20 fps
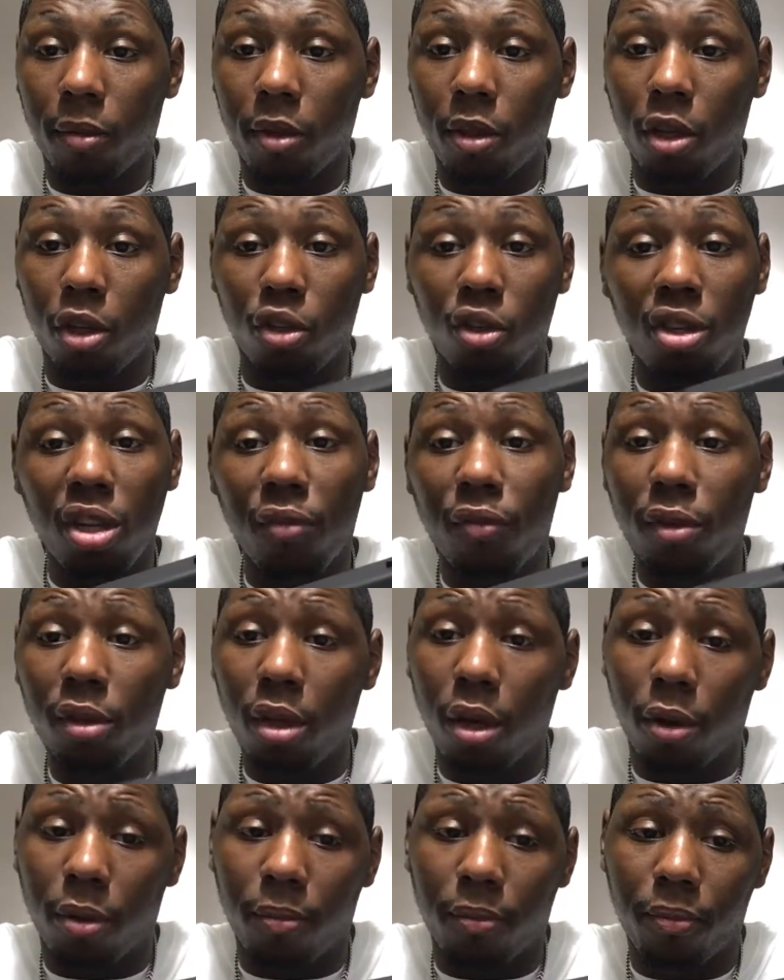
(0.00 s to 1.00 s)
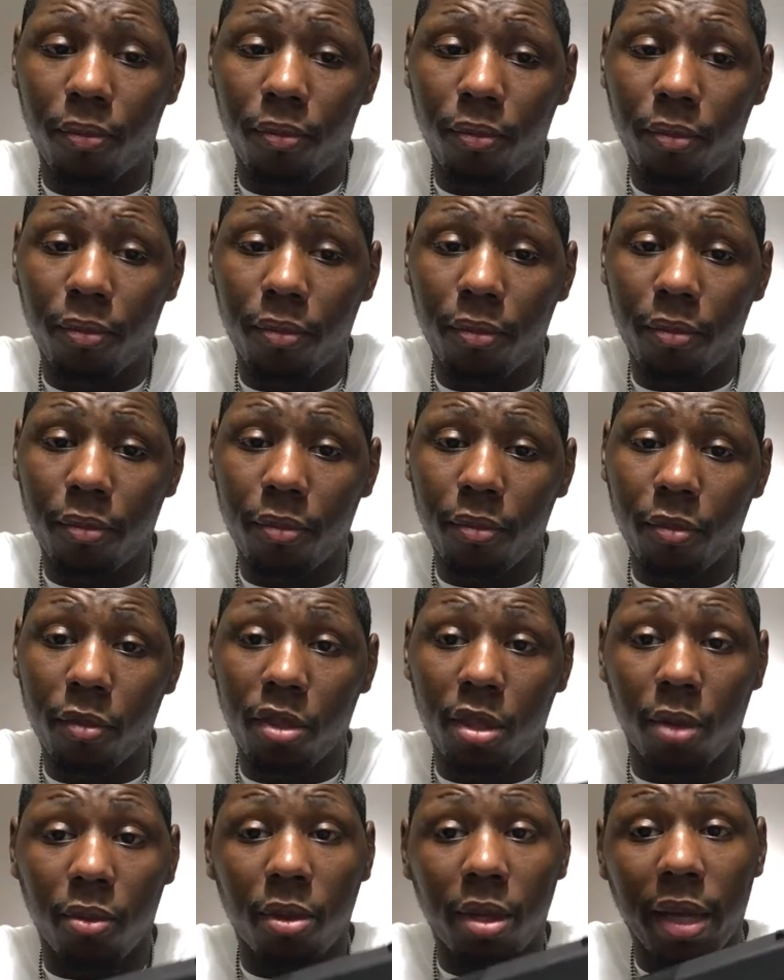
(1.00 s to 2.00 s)
Because you never know.
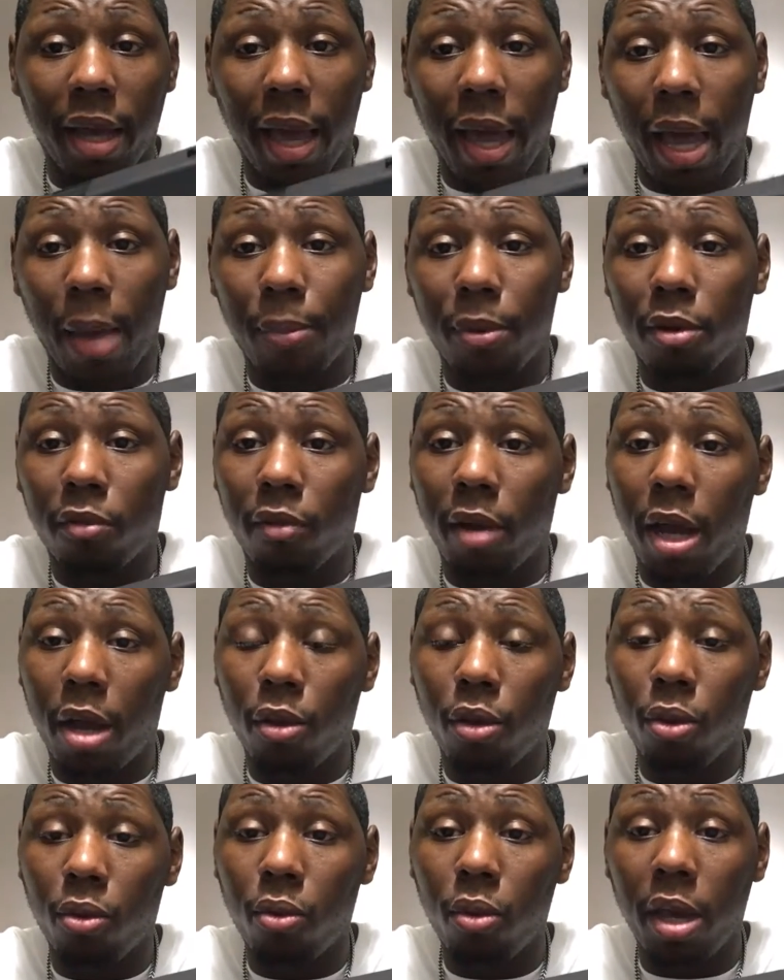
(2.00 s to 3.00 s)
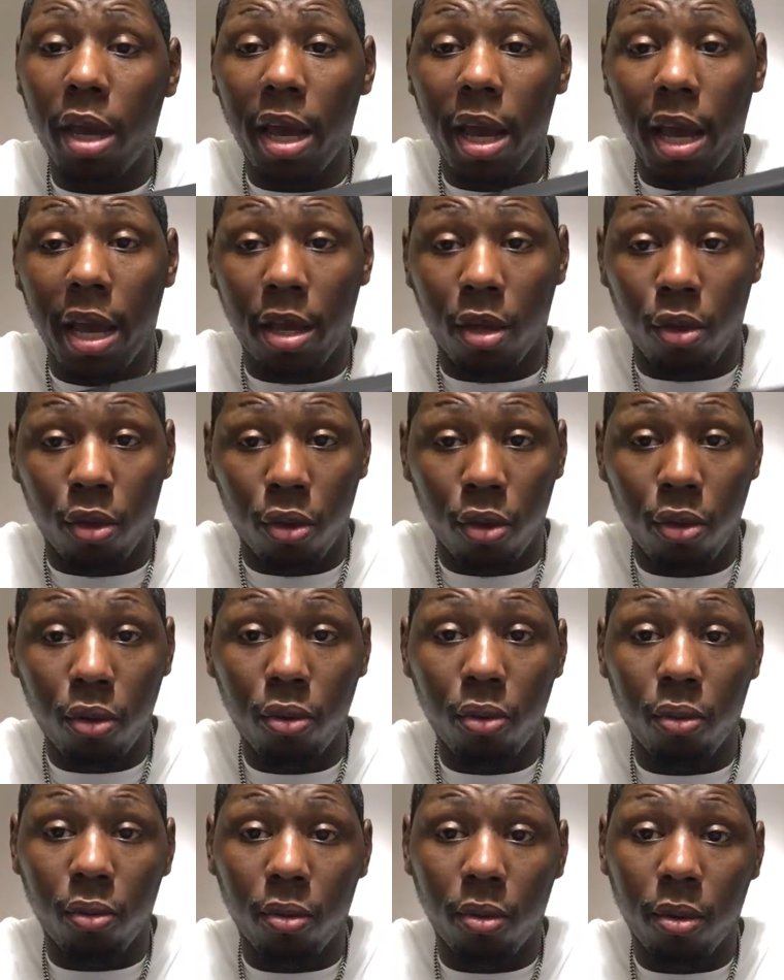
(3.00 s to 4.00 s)
Something could happen around you and
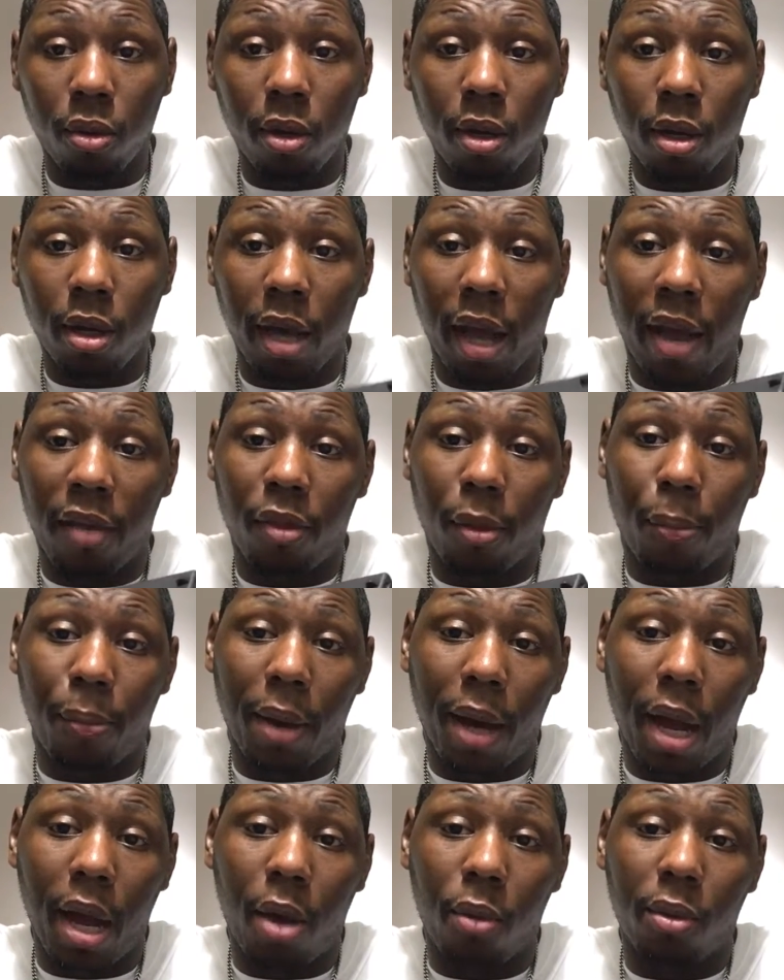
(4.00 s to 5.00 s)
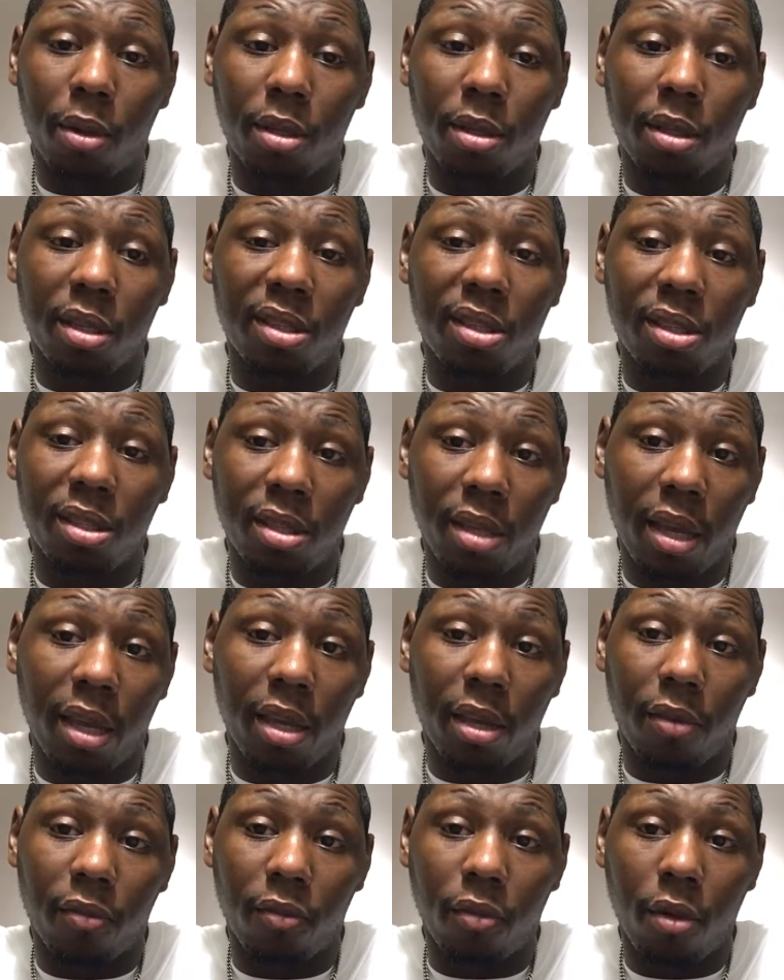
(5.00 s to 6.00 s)
you could have the power to
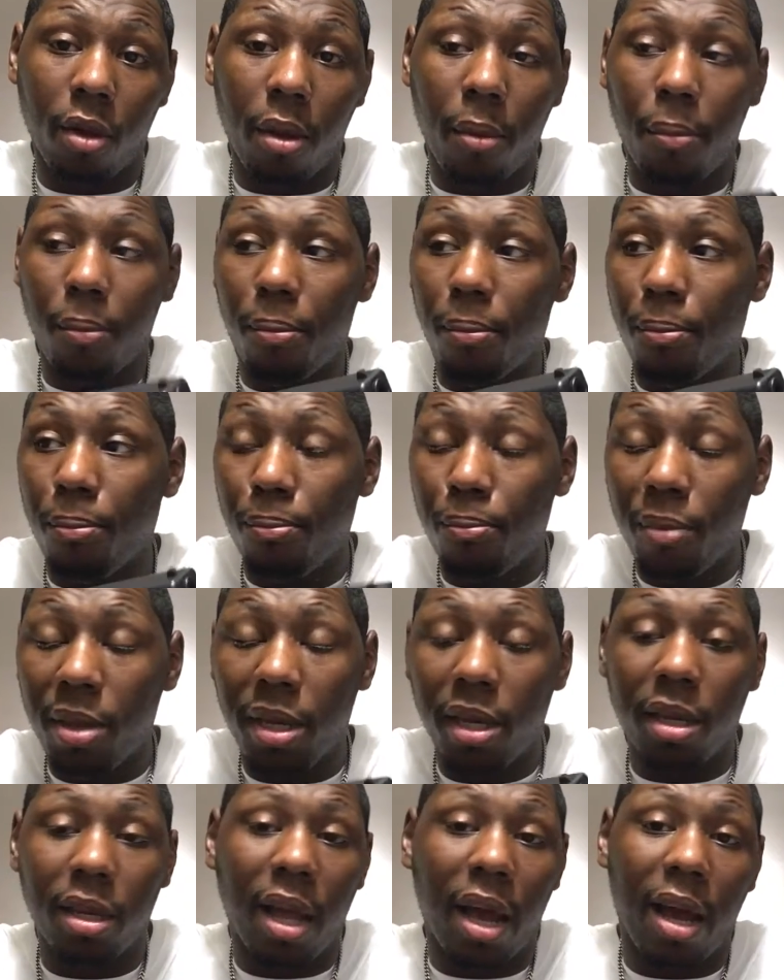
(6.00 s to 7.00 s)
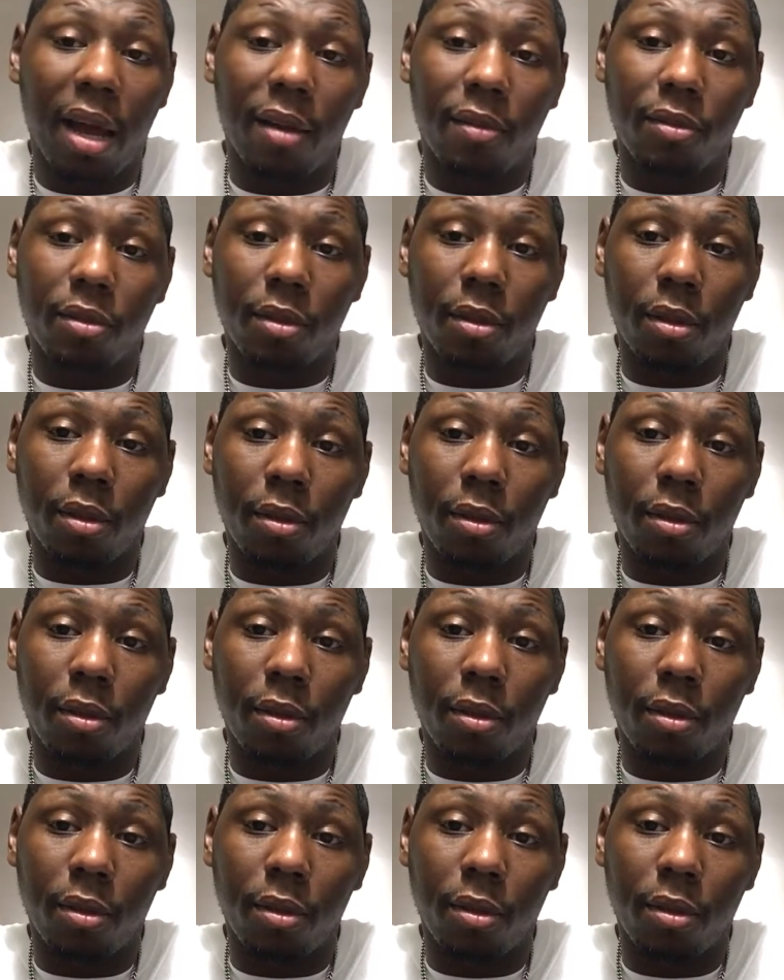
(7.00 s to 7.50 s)
save many lives.